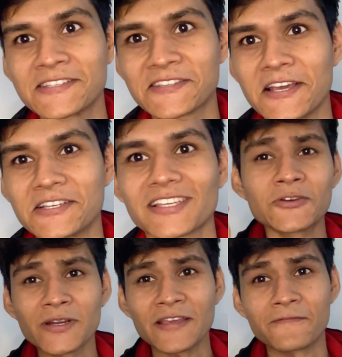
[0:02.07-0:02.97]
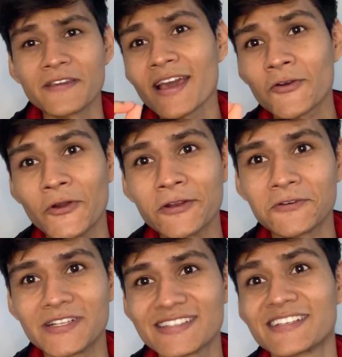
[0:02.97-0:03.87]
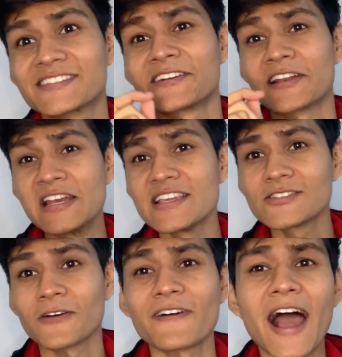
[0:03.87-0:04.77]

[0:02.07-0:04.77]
is Yash. Today we are going to discuss the release of